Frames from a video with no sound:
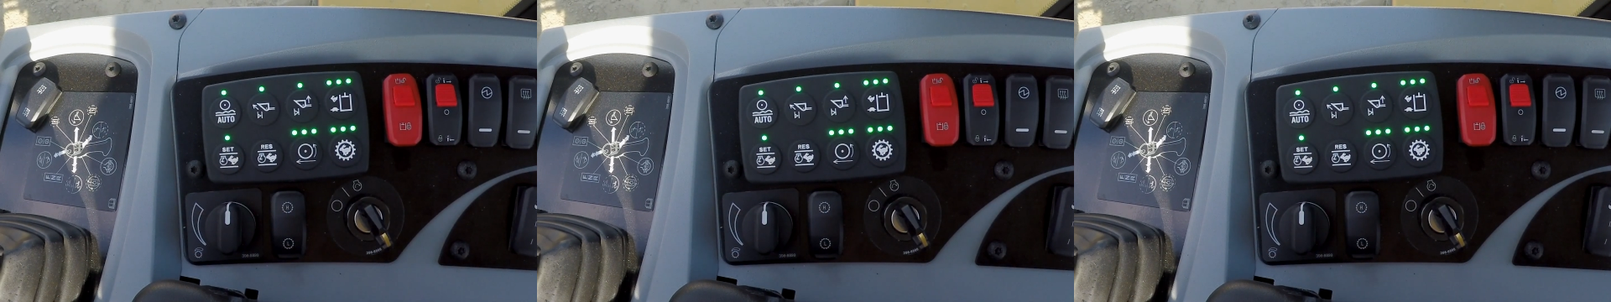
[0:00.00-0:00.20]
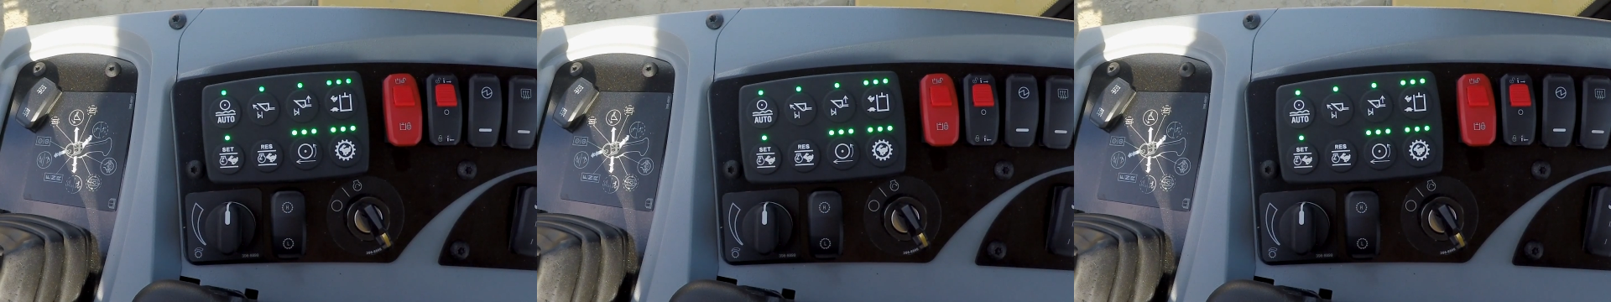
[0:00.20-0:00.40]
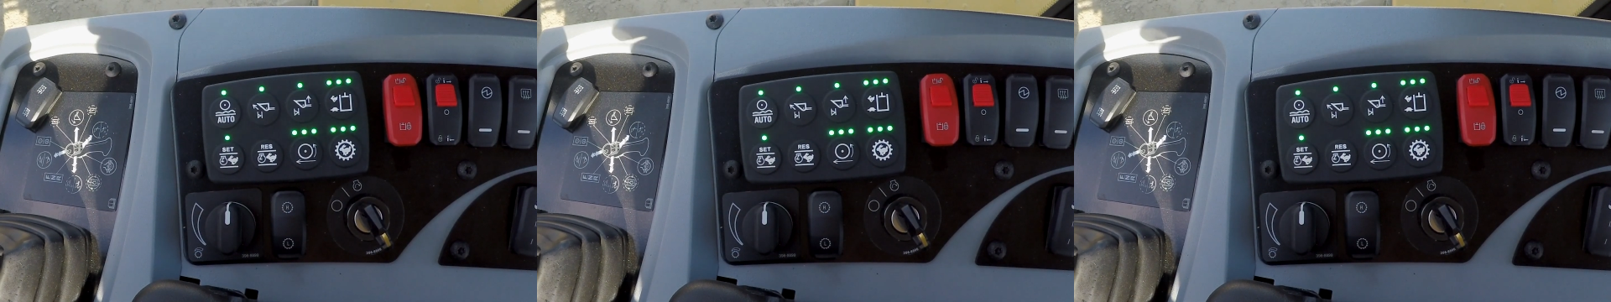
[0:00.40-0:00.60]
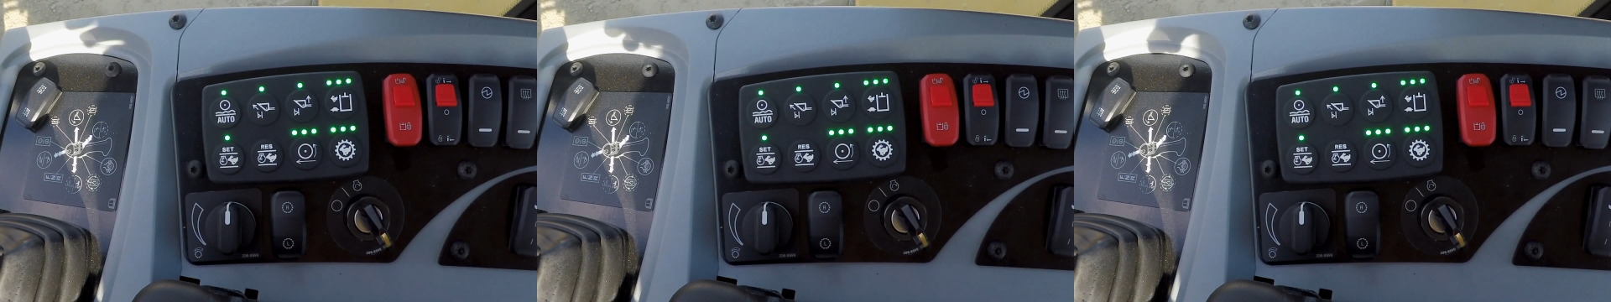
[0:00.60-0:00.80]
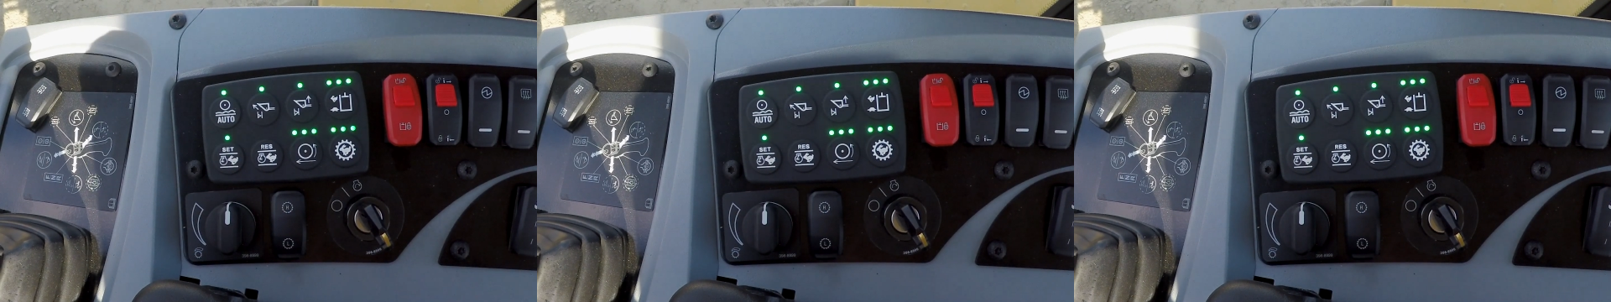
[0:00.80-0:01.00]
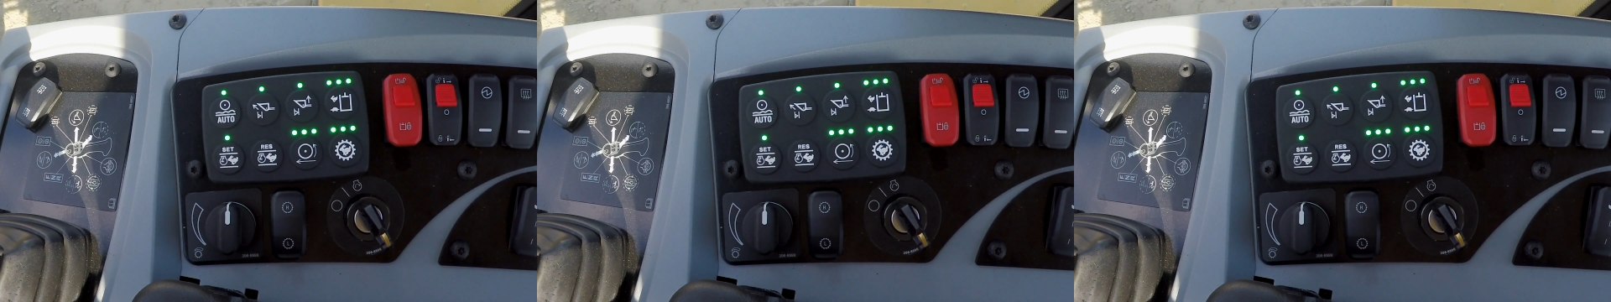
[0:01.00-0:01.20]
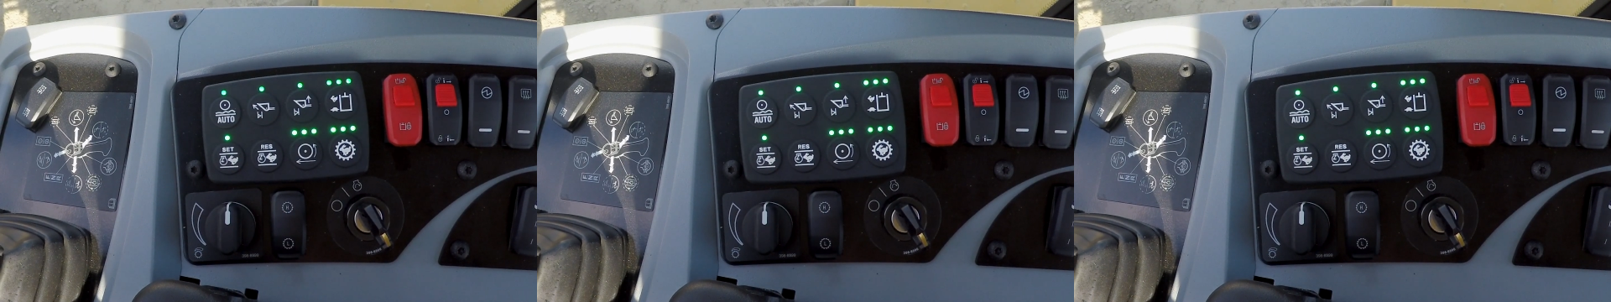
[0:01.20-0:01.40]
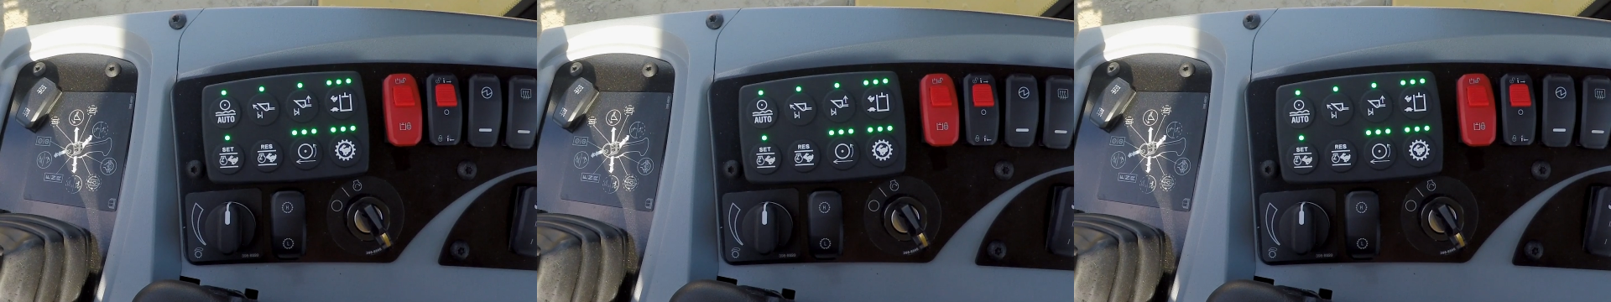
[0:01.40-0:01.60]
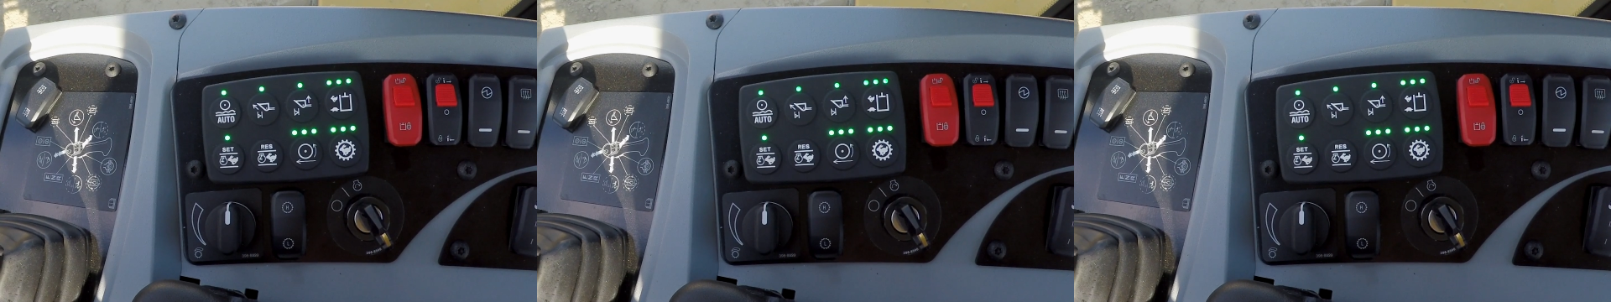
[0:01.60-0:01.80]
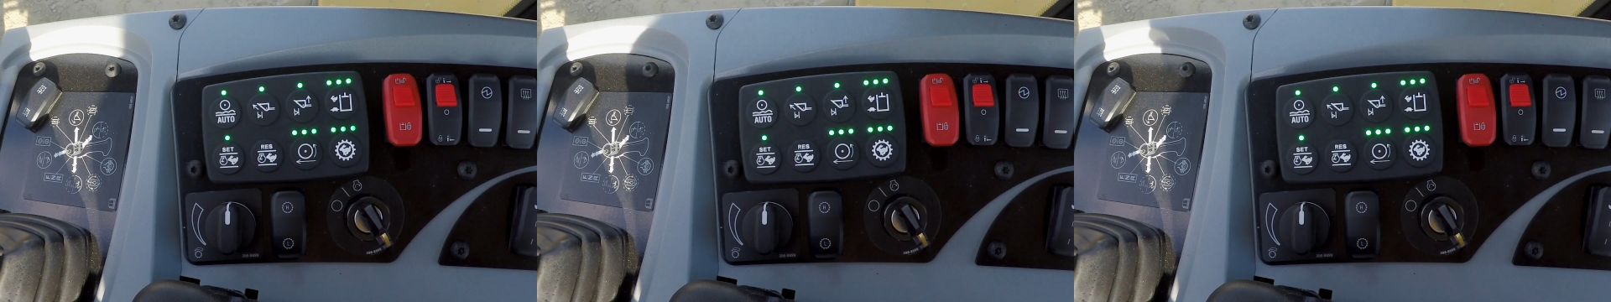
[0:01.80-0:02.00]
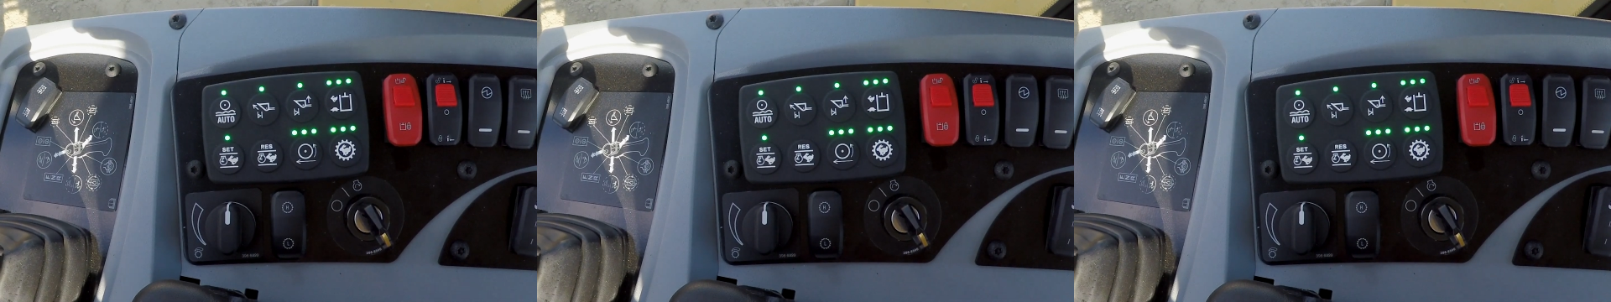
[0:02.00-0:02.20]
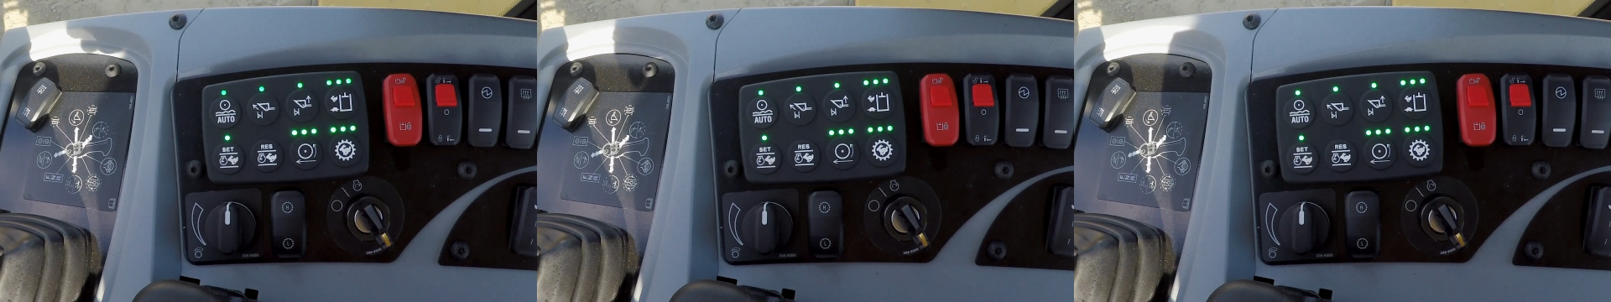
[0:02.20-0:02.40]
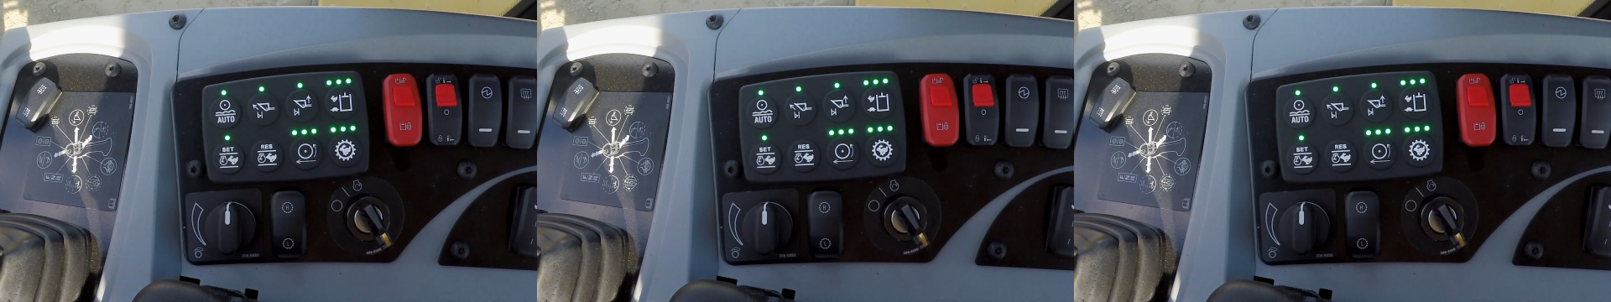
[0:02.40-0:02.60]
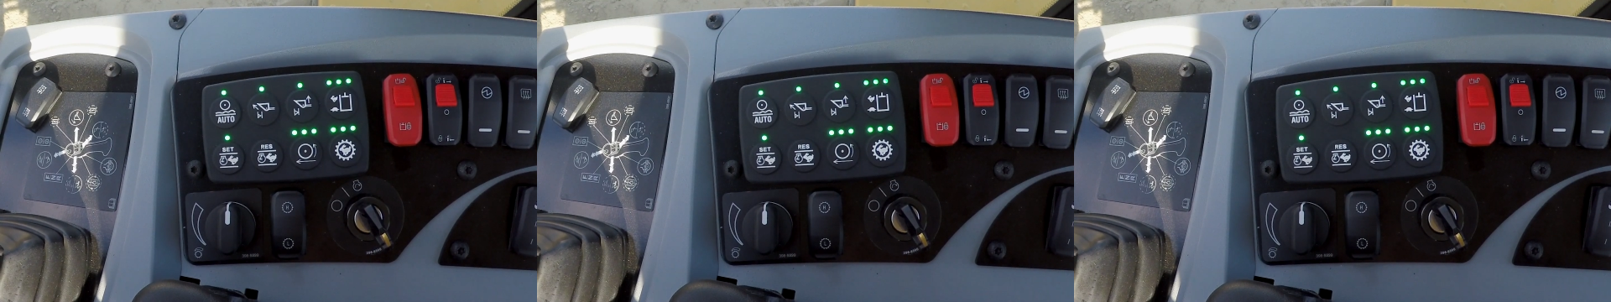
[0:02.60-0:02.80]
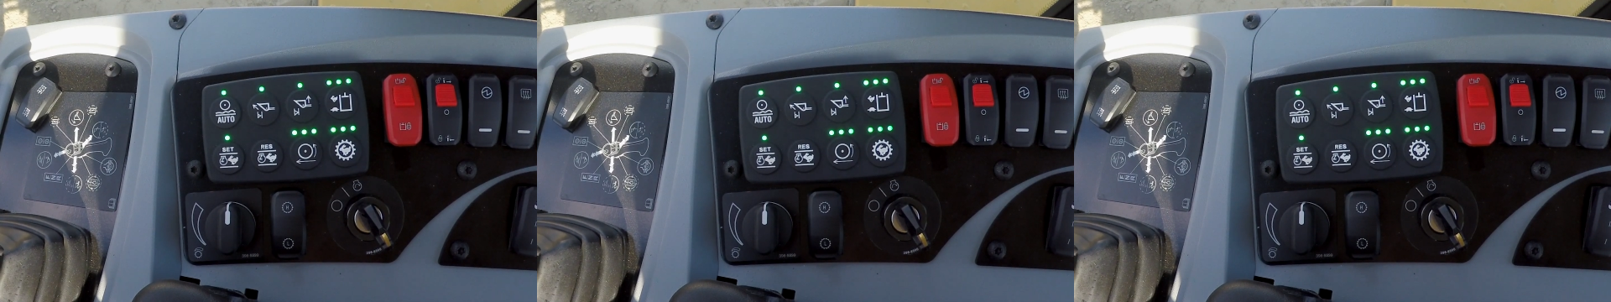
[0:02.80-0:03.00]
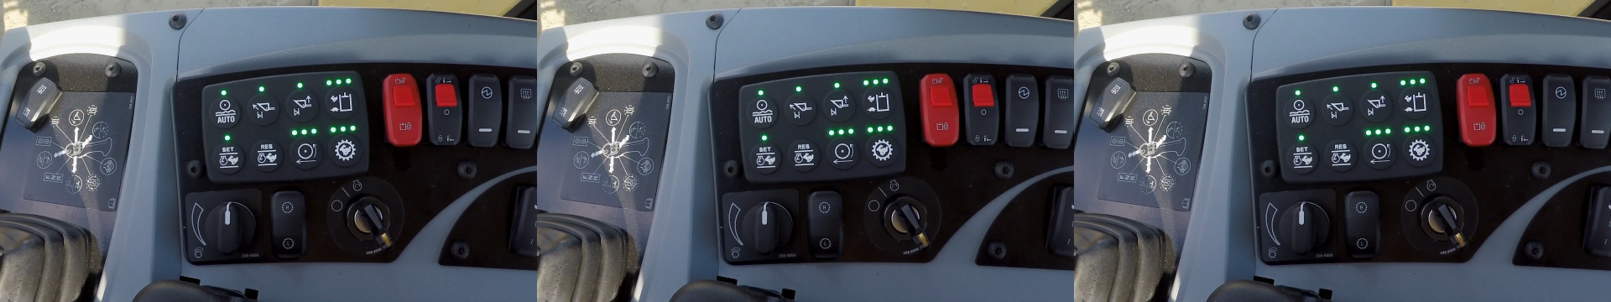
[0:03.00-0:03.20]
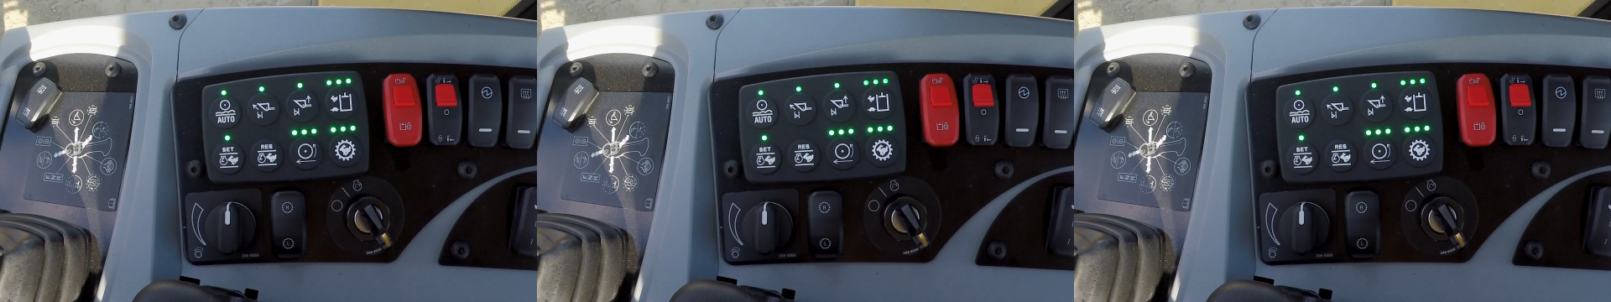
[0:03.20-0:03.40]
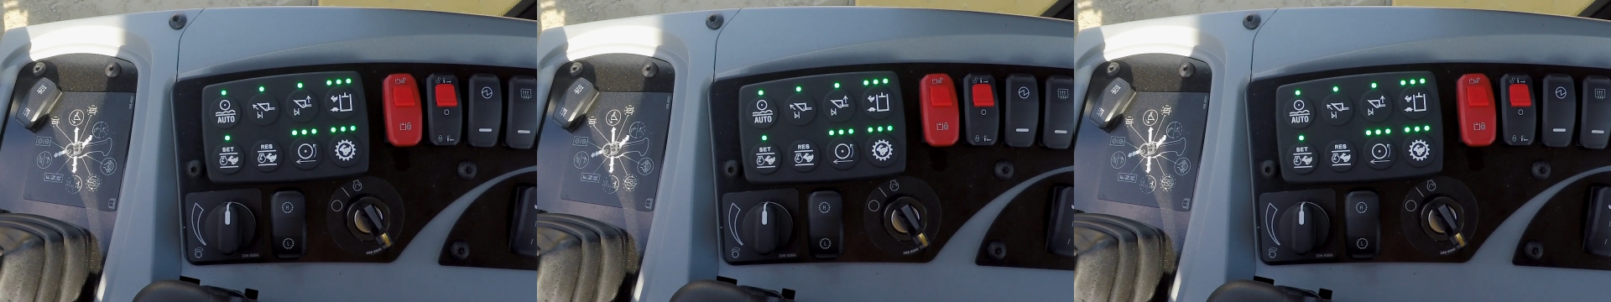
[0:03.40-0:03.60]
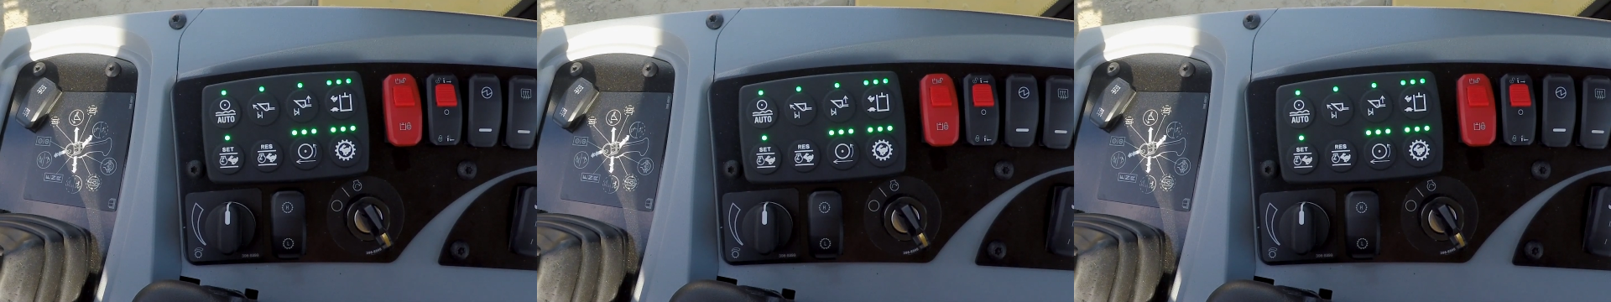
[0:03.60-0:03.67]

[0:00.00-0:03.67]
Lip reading: No face is visible, so there are no lips to read.